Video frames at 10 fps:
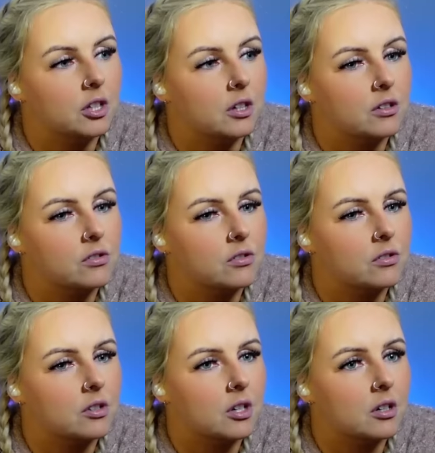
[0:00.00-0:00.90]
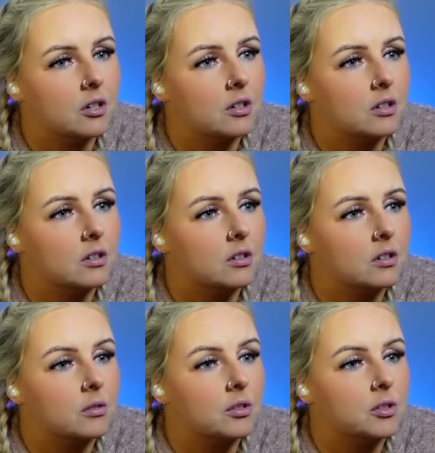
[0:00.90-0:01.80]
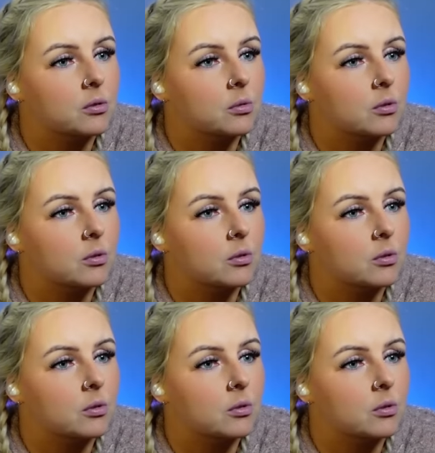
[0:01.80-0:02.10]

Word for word: can't do that. You're so